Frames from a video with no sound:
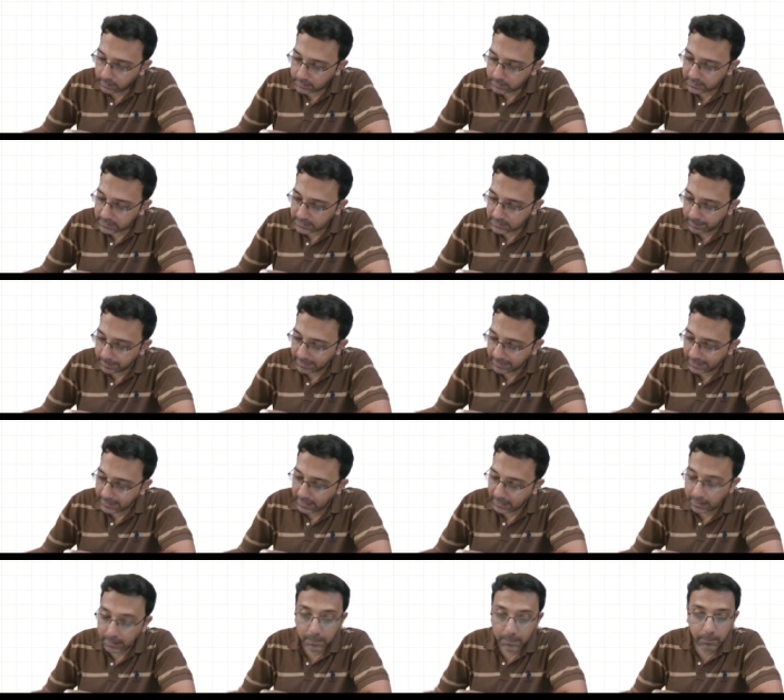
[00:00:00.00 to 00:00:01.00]
Just I'm
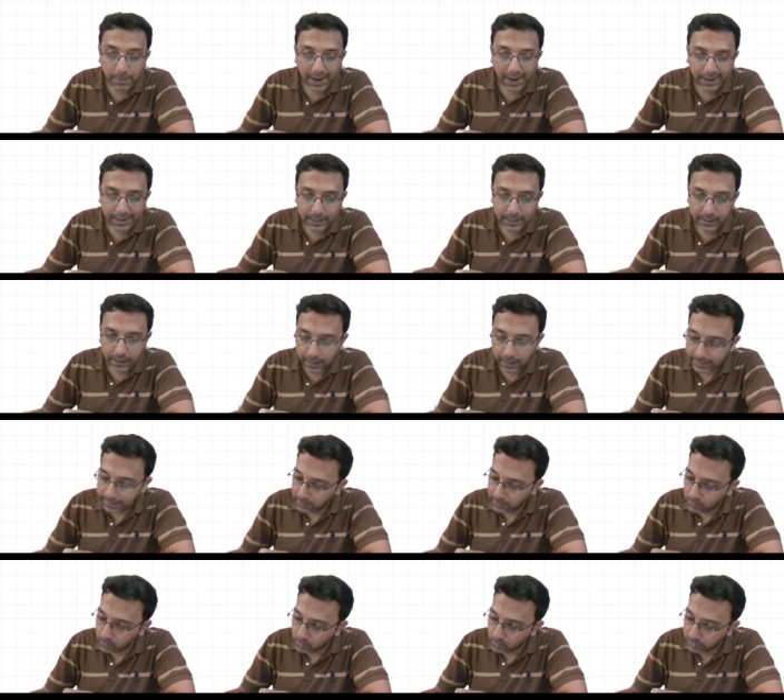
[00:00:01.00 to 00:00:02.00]
taking bracket
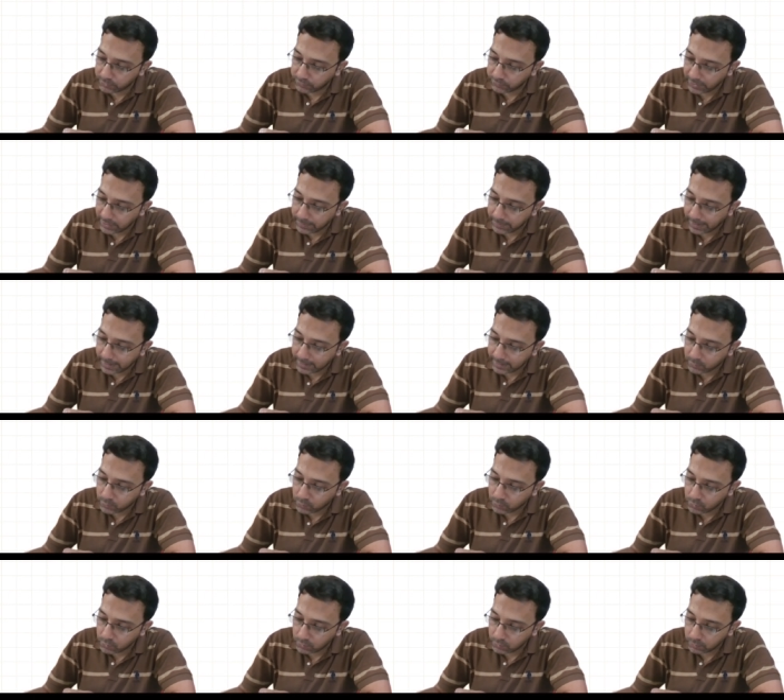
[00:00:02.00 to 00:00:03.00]
I, root 3 by
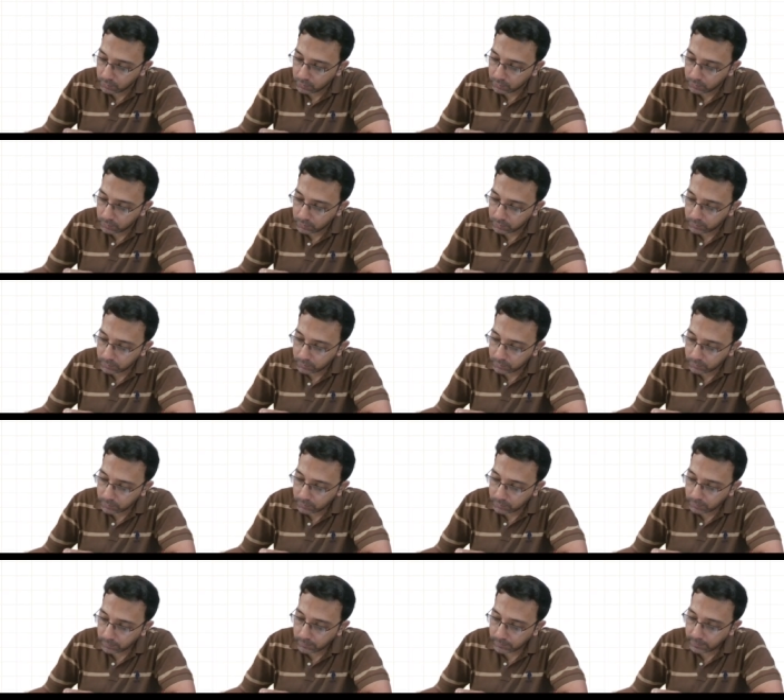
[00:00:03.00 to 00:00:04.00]
2
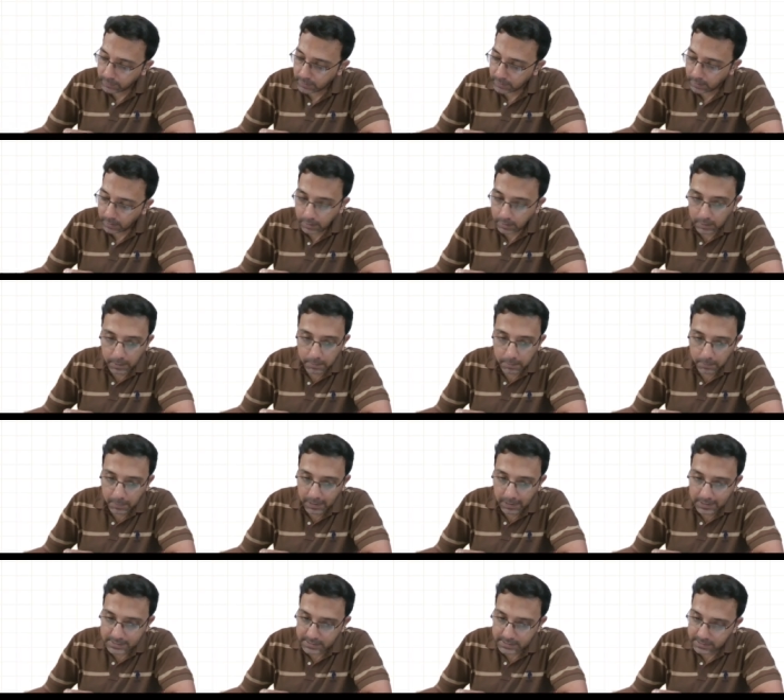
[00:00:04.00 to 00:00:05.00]

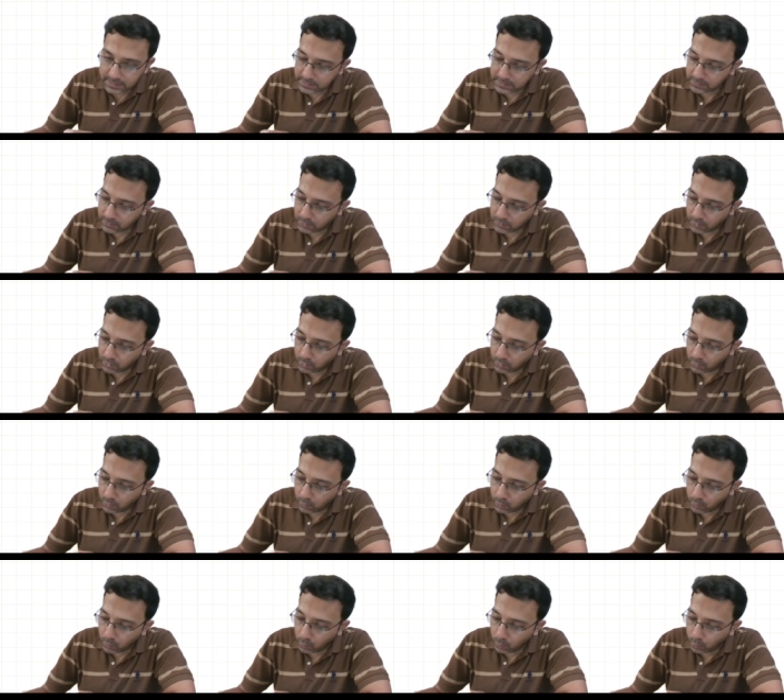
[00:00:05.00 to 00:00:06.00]
plus
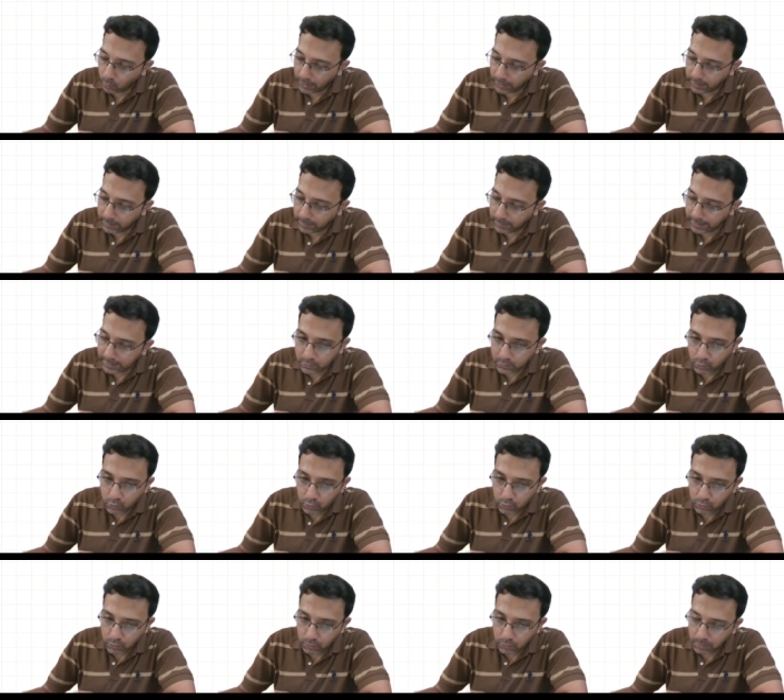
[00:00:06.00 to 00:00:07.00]
1 by
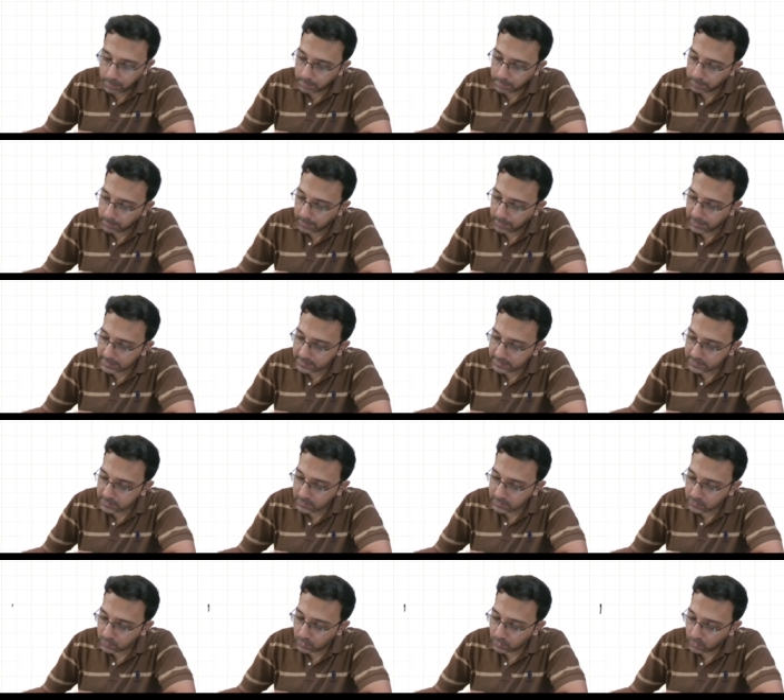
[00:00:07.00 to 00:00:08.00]
2
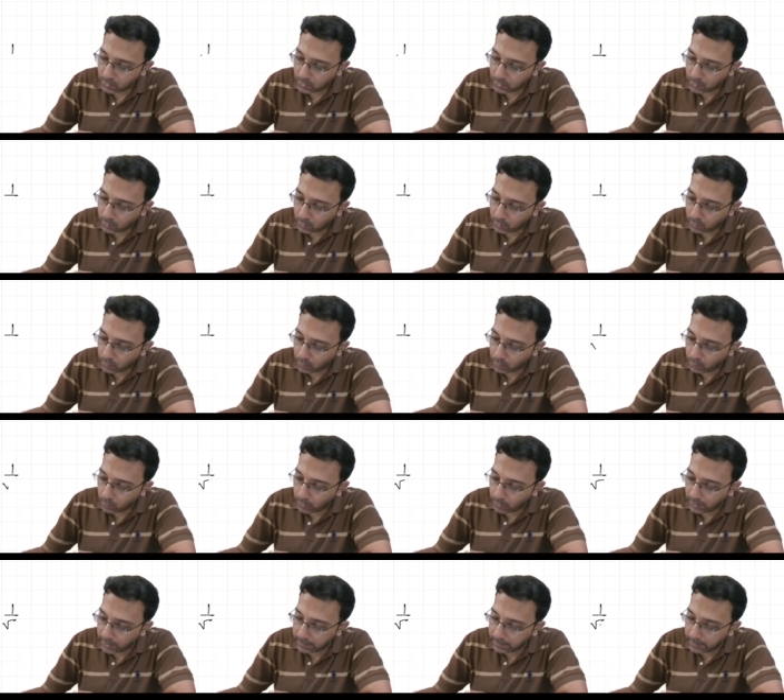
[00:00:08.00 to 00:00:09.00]
plus
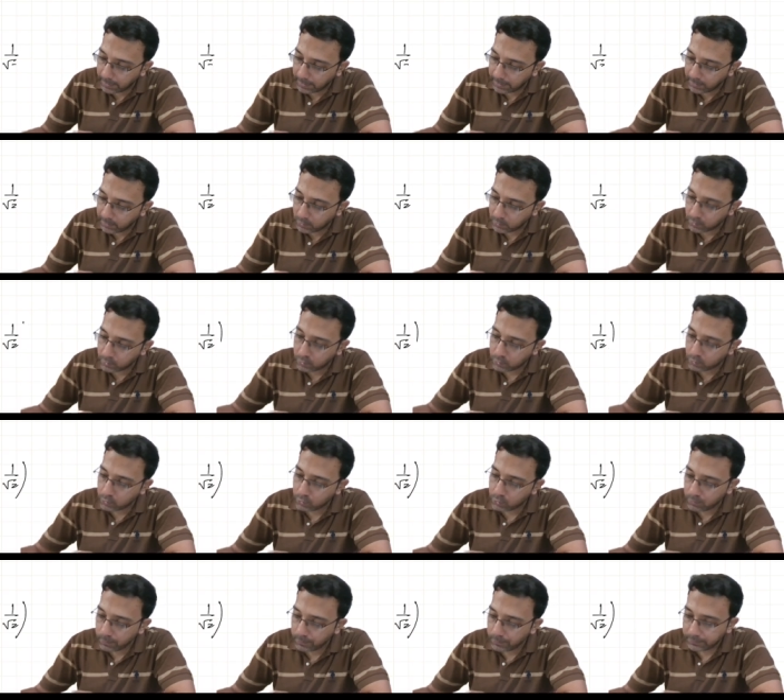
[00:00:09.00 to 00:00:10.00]
1 by root
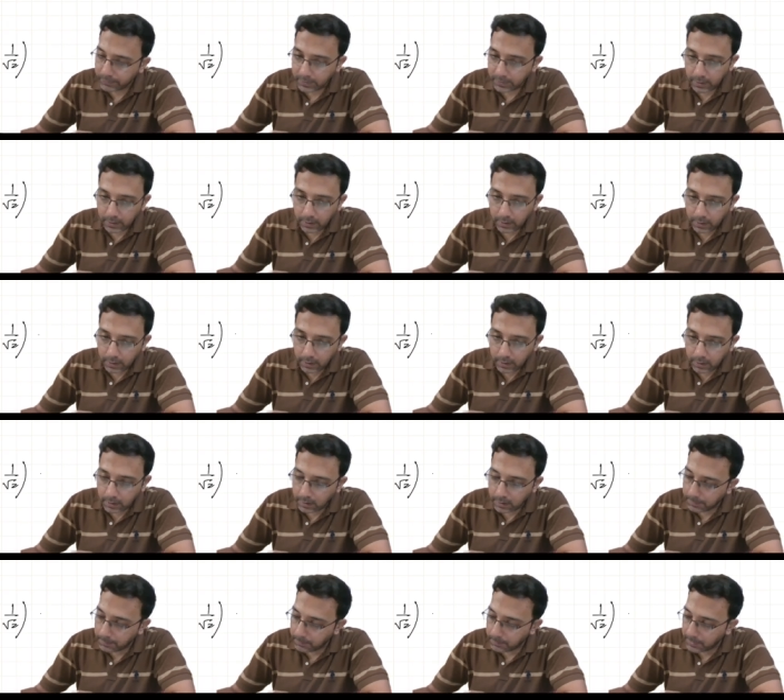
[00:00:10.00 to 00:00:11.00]
2
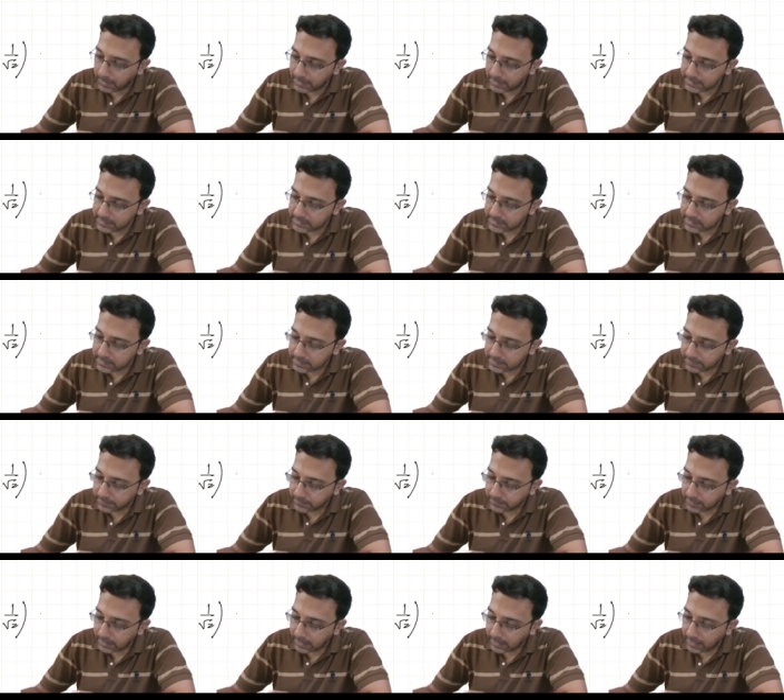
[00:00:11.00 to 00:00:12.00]
plus
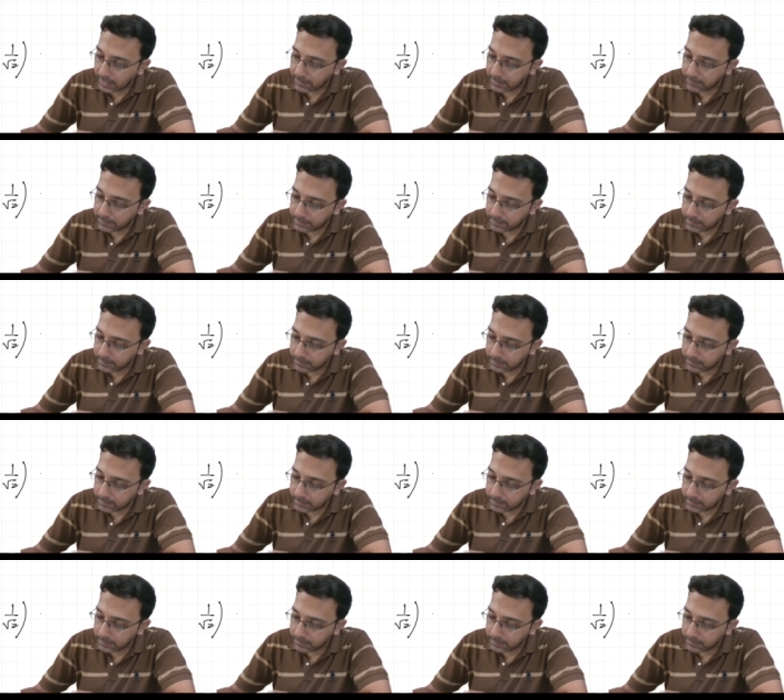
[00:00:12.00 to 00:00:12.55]
MJ